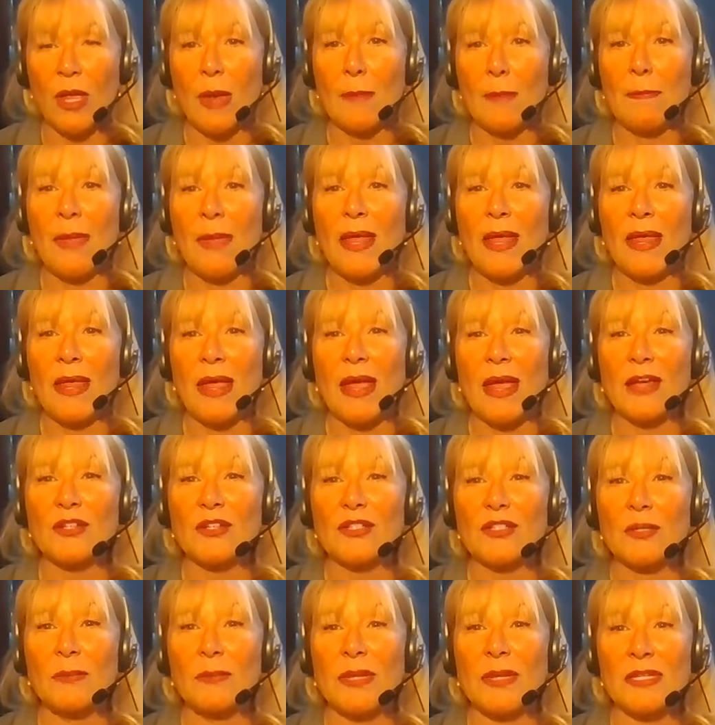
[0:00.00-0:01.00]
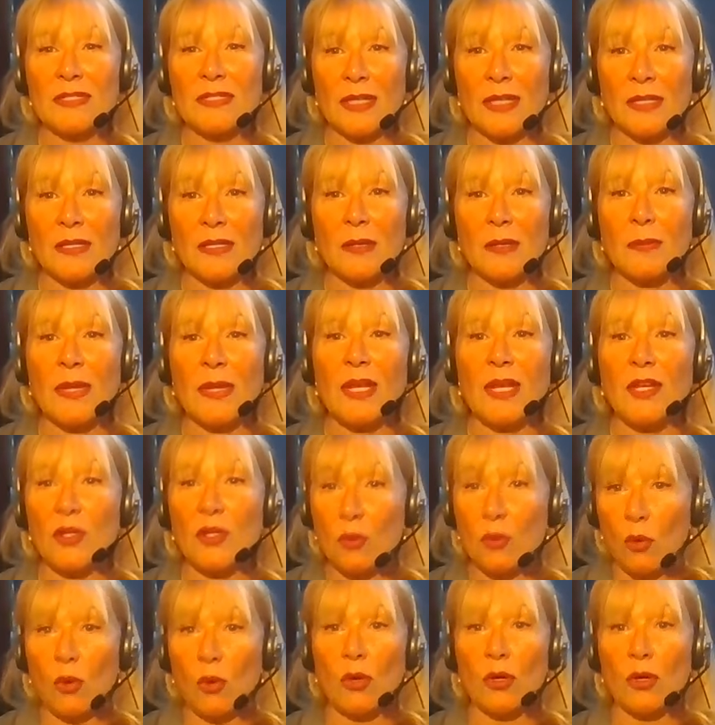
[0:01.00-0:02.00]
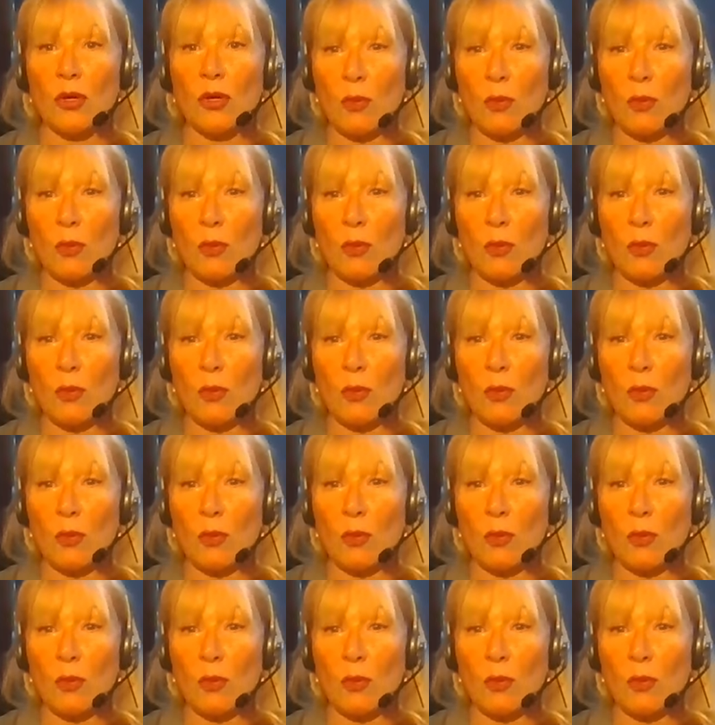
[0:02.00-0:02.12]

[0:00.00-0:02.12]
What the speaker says: may actually be sending me your